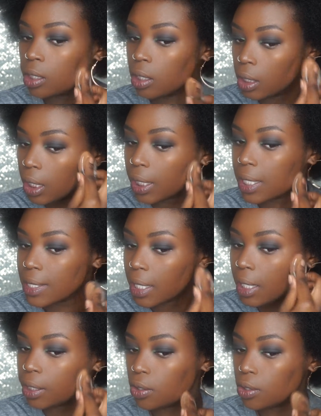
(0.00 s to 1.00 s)
And like I
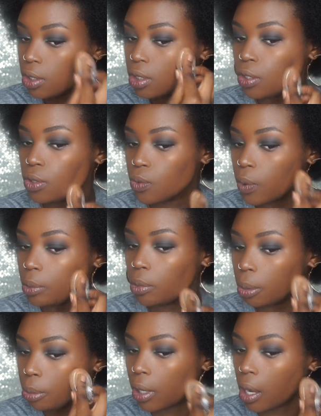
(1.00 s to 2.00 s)
said, I usually use way
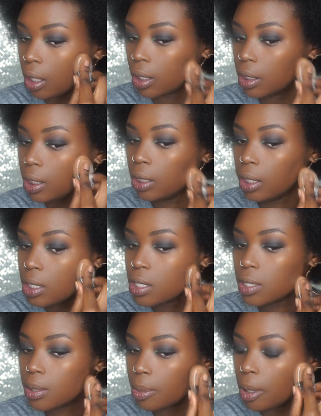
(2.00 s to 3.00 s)
more product than
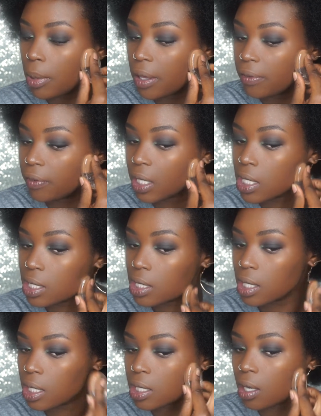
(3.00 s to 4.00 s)
this, but my
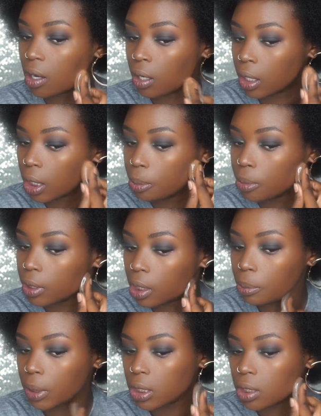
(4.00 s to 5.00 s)
face is already pretty
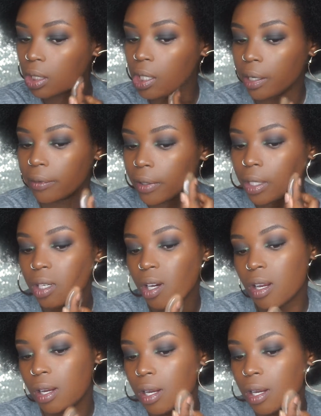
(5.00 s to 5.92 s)
much covered